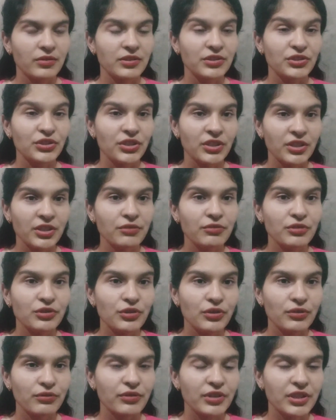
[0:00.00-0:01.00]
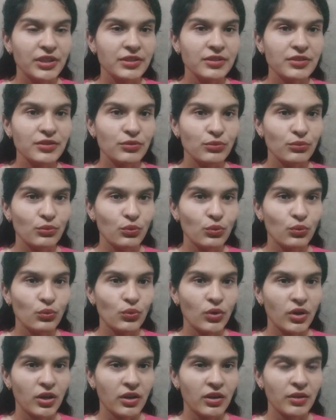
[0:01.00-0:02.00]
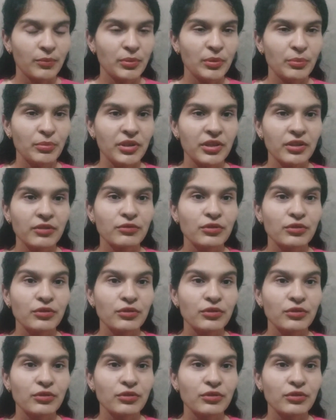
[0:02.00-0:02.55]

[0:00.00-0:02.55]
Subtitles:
share it with your friends who are preparing